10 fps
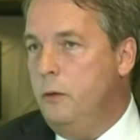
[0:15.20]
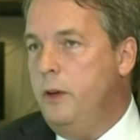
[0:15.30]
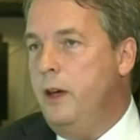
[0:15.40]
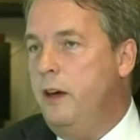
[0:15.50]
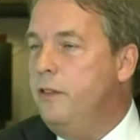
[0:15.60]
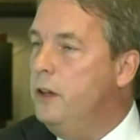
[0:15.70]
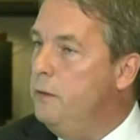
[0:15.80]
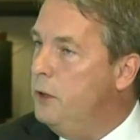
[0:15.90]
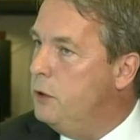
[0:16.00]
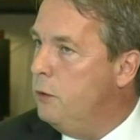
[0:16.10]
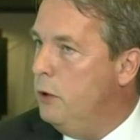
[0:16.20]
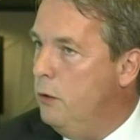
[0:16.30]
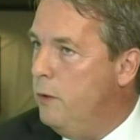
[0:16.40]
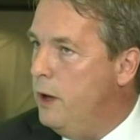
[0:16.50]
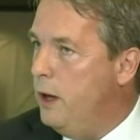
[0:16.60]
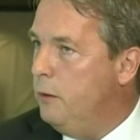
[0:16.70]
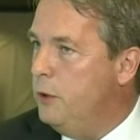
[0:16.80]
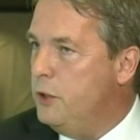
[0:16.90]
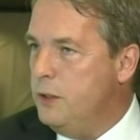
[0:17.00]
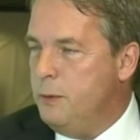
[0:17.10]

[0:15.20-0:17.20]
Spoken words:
we have an inventory overhang which